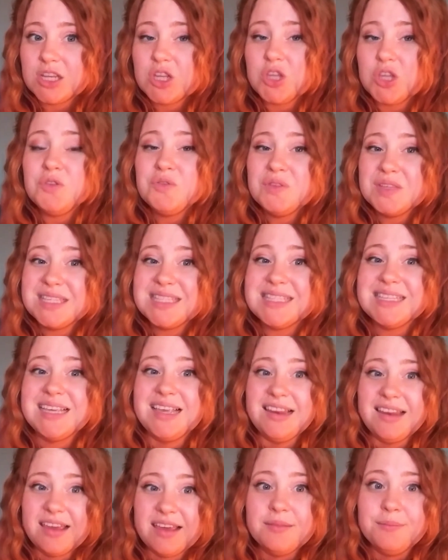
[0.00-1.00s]
you've seen
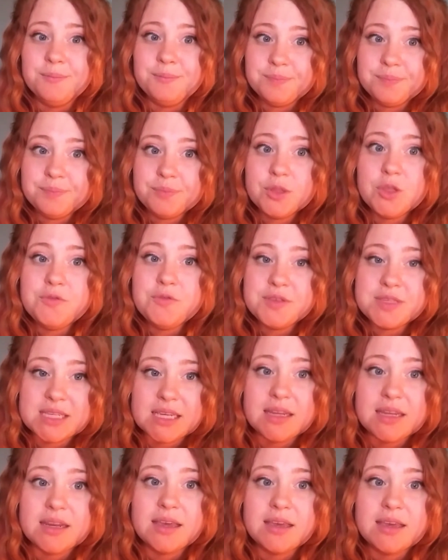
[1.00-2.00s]
it. You've seen
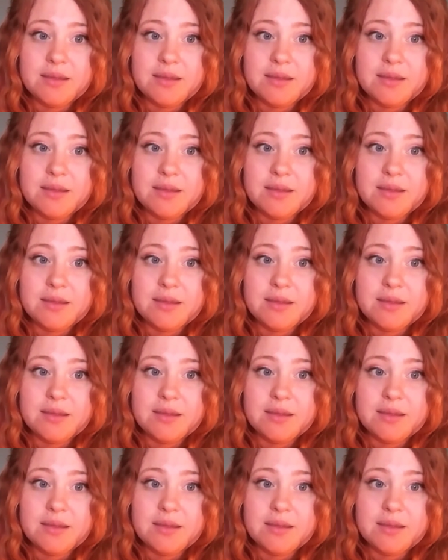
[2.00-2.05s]
it.